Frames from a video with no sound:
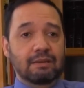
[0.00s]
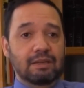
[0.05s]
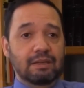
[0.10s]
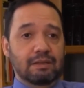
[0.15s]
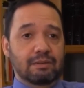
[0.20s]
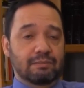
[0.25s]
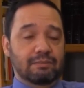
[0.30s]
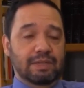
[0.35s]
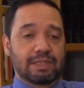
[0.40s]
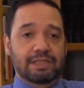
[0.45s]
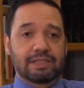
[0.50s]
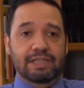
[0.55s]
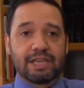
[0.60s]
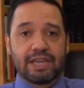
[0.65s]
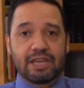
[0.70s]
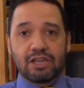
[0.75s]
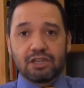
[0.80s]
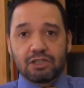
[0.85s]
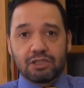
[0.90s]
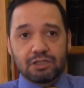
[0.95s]
You know, my
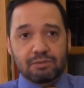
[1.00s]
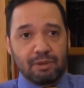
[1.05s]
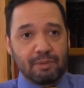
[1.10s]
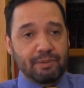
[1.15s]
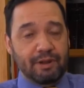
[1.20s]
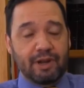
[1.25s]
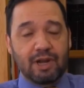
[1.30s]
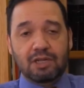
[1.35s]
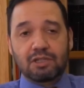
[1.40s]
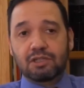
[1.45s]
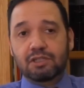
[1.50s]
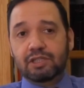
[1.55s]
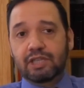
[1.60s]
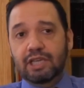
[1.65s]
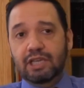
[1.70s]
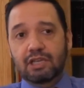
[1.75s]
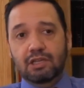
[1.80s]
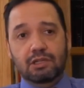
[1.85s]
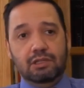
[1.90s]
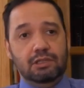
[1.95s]
seniors, my parents are
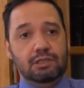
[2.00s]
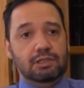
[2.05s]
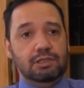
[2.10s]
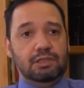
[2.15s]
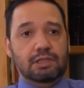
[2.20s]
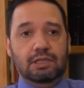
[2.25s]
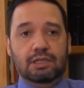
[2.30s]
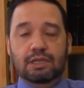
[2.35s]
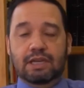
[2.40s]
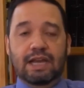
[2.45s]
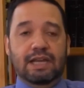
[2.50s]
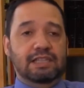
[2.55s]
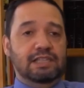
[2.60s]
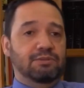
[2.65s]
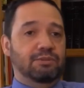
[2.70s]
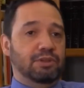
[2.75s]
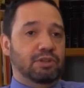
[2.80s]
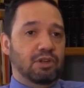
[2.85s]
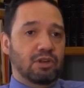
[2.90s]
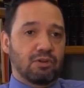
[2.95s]
seniors. I
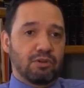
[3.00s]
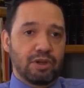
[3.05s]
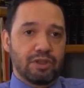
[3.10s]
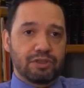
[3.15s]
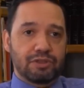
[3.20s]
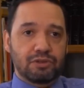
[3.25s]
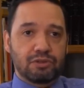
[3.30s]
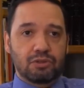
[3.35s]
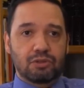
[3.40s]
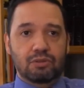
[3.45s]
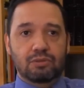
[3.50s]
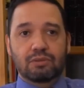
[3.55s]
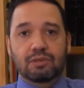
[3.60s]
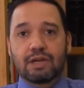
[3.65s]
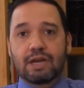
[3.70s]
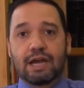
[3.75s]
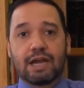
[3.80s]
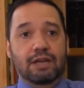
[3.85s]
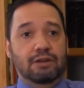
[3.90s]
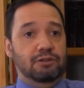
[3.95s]
see what they're going through.
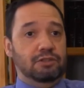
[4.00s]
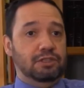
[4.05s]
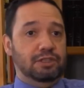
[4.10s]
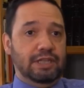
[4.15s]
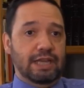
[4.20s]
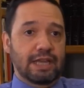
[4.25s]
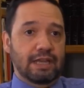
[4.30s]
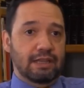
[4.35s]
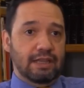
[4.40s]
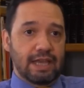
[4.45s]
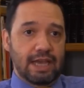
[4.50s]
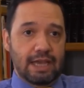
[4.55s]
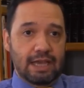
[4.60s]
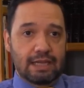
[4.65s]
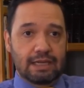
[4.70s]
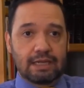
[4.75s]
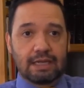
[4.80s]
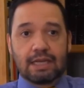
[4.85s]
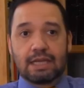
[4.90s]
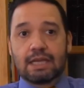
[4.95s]
I understand
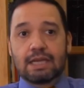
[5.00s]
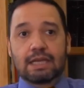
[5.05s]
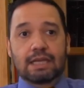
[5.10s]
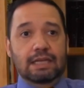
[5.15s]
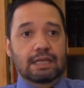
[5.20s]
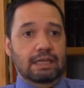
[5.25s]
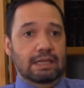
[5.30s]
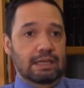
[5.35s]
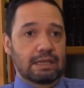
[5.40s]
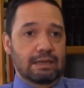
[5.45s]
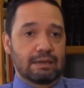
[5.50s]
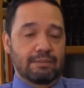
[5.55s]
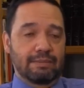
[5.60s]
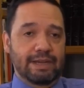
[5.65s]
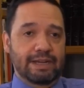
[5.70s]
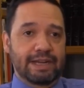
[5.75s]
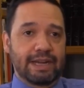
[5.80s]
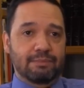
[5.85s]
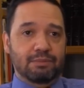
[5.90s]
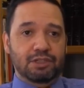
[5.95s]
that.
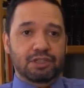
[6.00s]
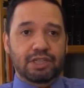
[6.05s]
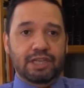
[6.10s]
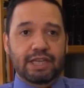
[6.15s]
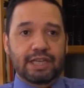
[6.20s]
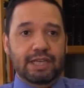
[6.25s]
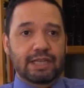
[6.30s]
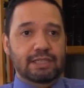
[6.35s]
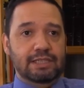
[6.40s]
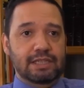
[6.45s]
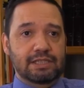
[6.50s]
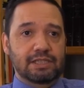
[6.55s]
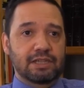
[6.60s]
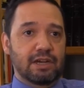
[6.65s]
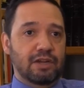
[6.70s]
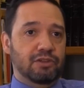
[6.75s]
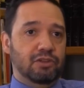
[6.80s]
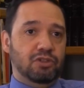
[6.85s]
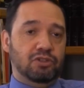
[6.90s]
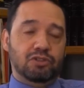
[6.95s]
My neighbor's kids, I see
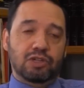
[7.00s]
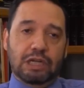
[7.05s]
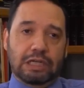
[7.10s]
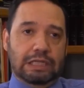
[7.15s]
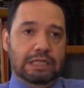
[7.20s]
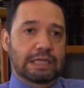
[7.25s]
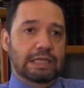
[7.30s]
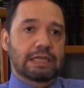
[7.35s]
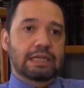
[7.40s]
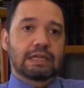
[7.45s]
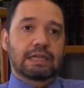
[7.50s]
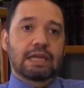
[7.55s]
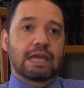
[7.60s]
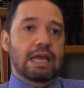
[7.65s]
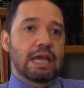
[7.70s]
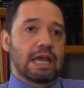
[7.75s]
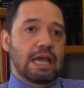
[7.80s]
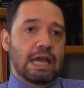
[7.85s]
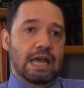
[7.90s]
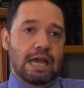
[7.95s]
how they're struggling.
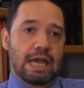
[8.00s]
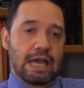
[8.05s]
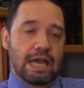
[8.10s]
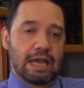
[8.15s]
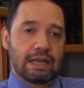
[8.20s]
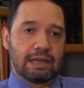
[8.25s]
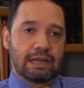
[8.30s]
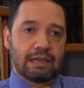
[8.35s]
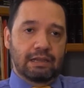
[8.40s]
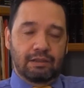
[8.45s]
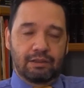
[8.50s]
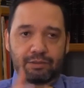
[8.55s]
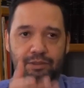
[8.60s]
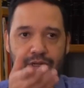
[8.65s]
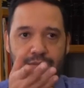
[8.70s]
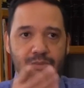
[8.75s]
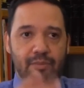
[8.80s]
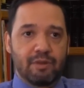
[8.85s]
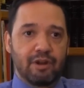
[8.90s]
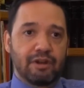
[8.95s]
And that, you were
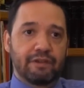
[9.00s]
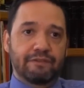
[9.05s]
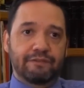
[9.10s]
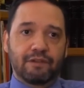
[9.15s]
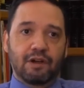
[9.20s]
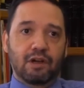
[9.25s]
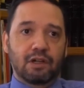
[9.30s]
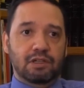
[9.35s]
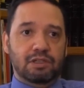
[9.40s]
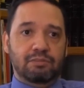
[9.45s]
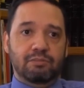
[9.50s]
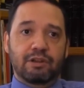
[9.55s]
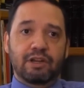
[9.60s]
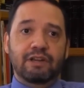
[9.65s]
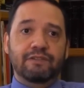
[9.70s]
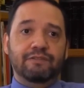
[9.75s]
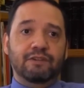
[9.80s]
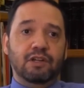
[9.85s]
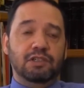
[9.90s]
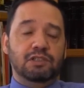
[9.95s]
talking about Mary Fultz.
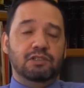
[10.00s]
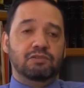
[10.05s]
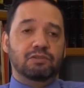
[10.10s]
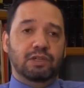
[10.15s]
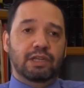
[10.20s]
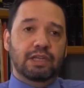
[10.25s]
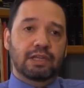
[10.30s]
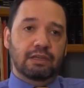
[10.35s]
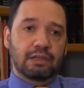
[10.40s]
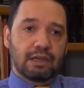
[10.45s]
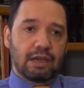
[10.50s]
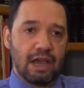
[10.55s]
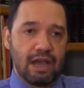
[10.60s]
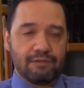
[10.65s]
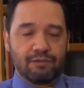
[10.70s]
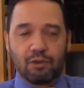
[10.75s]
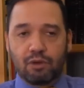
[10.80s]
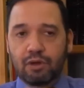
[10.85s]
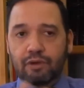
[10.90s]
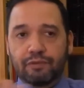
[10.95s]
Mary Fultz is really,
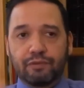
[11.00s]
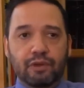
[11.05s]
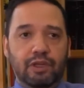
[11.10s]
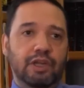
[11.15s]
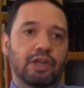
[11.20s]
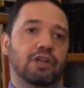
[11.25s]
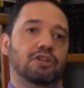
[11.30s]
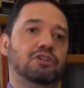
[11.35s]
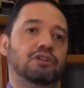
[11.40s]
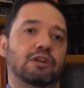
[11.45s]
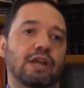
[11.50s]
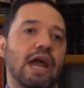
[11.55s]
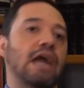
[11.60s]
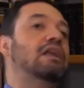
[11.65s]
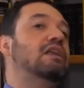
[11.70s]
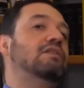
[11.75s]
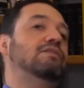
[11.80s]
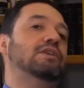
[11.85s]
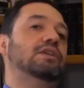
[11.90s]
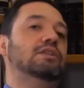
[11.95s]
I've known her for years, her
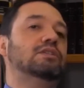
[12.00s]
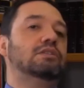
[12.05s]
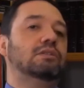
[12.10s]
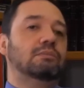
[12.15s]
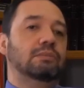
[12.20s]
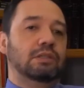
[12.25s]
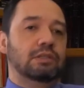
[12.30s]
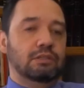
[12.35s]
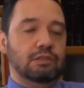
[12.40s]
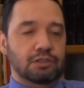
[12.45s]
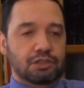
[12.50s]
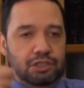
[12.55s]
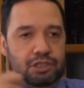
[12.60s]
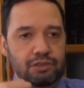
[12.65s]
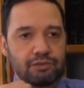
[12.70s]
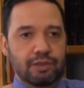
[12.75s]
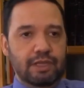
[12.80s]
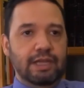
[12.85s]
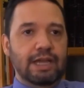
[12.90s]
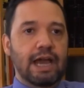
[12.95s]
activism, and
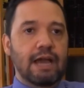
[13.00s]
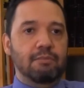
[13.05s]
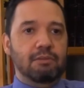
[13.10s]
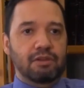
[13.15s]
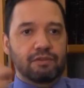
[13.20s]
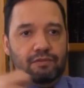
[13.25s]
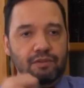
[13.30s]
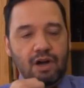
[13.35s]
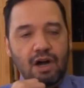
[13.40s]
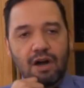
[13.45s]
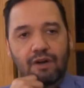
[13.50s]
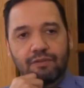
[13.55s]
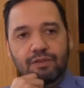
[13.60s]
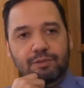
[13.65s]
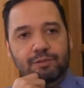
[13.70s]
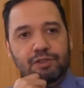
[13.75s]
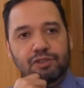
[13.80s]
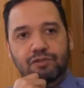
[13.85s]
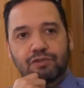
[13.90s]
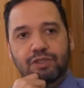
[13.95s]
she's really gotten me involved,
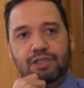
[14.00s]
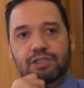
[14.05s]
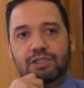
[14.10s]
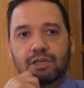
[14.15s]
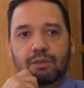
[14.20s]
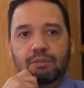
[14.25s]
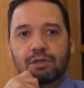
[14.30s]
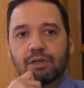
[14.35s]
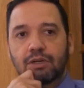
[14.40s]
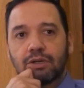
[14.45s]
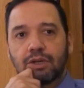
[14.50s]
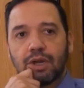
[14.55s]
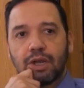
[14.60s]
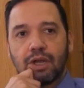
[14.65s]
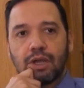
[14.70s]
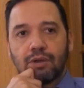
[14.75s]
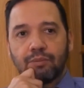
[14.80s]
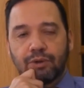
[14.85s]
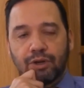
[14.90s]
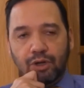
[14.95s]
especially with the summer,
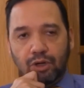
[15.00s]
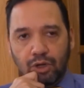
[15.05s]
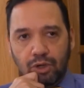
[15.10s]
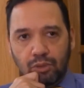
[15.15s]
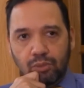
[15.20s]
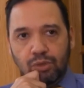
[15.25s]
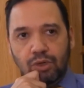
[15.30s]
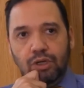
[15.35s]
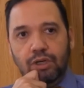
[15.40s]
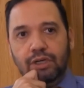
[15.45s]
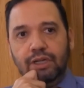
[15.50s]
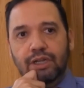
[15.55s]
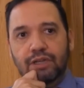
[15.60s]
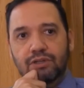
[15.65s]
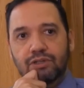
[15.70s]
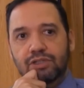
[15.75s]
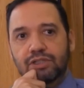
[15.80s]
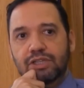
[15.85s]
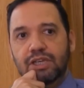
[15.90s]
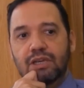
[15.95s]
mm-hmm. with her work,
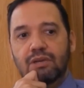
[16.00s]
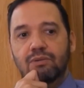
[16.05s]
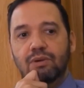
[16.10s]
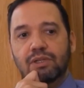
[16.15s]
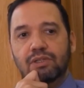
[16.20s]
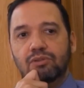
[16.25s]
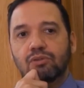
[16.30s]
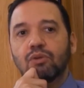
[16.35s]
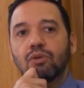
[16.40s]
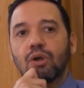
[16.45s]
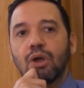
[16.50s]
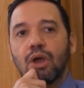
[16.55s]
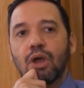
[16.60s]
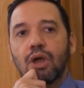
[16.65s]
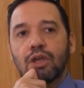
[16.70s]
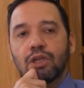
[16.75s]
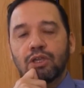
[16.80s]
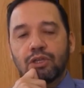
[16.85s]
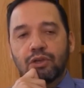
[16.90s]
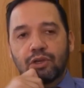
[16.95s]
and you've seen what's,
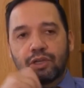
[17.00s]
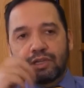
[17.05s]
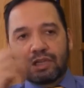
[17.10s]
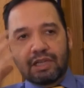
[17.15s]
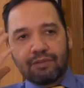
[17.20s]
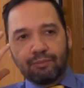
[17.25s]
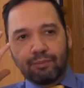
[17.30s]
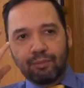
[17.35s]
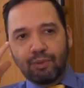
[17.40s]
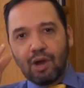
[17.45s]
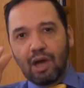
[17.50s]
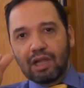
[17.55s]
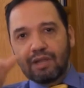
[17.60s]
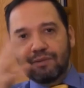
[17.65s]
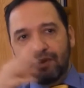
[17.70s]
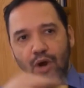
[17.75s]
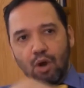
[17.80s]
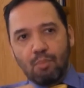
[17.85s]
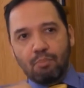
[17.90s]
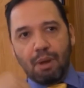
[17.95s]
You live, we all
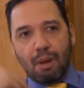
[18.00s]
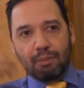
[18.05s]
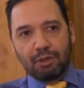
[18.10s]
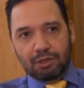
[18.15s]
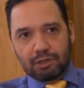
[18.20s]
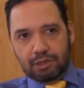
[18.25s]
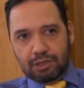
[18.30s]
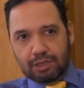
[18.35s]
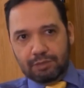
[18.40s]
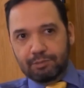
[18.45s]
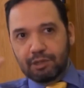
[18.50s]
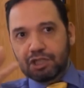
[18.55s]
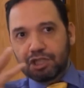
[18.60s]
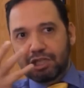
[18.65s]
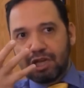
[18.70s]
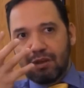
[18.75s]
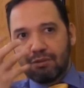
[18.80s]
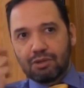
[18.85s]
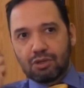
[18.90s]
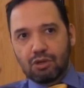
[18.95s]
live in our own bubbles,
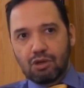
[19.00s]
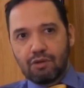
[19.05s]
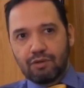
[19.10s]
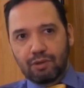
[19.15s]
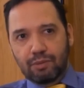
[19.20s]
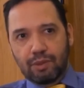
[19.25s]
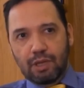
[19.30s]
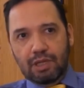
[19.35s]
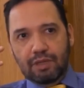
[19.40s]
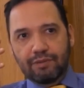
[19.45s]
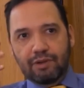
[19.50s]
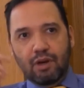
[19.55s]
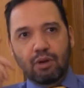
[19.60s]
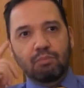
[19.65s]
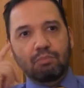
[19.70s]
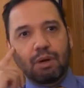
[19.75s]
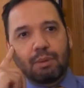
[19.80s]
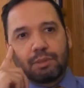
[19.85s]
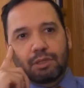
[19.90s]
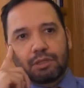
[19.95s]
especially now with COVID, we all live in our
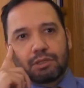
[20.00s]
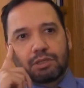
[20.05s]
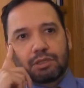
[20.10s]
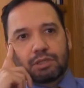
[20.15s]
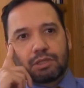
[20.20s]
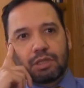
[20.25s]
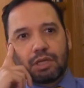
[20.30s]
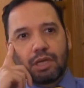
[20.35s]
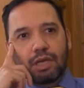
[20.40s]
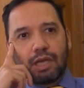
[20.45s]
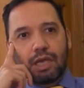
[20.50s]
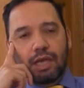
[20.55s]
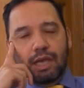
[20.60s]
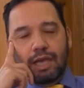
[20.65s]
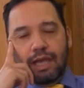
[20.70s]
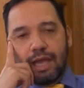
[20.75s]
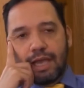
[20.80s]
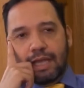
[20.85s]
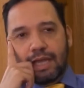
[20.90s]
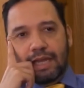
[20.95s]
own bubbles. Mm.
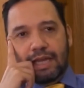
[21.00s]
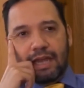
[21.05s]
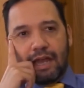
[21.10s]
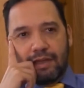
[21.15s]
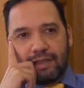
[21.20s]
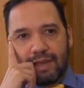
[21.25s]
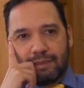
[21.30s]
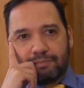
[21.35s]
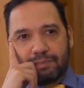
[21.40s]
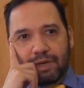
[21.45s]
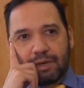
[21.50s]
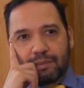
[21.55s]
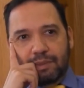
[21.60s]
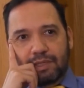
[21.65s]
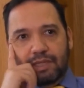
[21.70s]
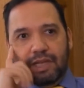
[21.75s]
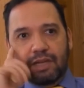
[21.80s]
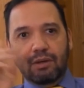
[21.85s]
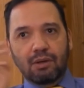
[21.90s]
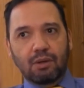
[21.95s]
And getting out of that
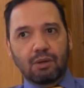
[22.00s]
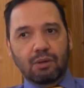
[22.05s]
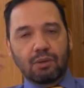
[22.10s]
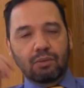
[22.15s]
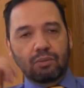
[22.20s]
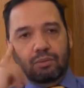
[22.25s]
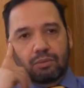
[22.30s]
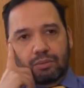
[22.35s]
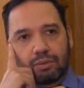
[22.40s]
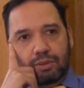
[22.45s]
bubble, like, oh,